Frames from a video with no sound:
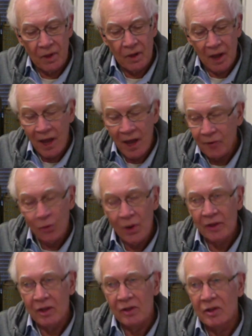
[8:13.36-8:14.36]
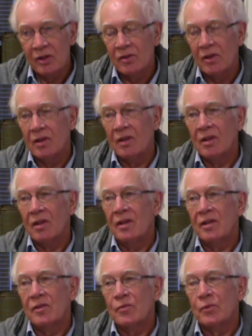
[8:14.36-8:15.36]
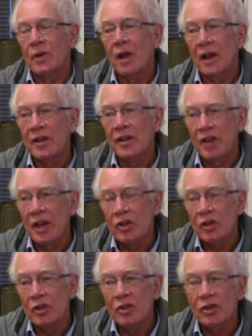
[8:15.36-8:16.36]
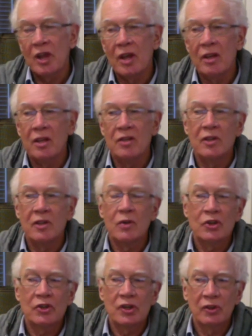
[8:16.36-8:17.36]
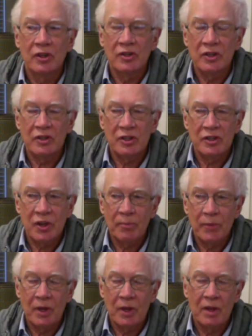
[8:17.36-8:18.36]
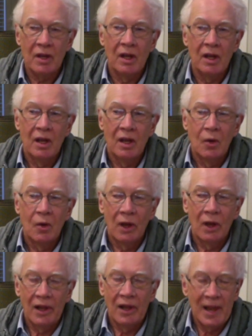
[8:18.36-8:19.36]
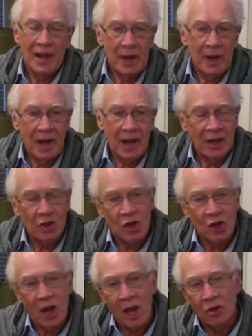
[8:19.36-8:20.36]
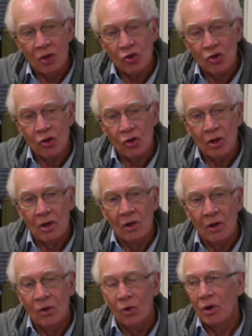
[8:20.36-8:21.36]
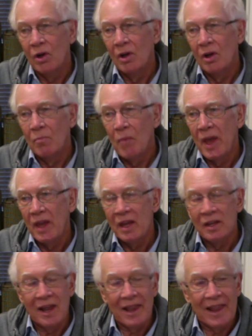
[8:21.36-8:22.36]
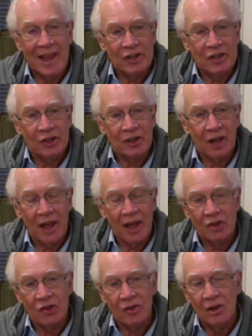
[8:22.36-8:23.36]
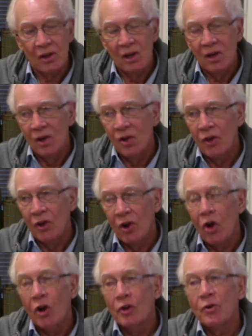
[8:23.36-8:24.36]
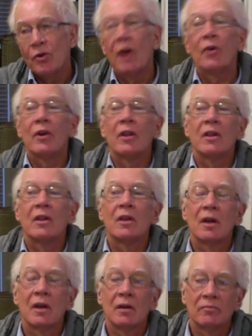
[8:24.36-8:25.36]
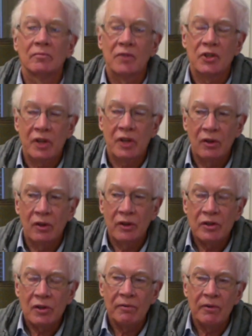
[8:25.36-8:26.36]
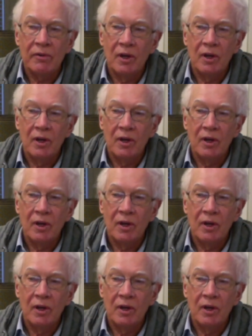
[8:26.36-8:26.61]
And I have to add that this realization state, this inner stillness, isn't something that will eliminate change or make it less and less. On the contrary, the stillness of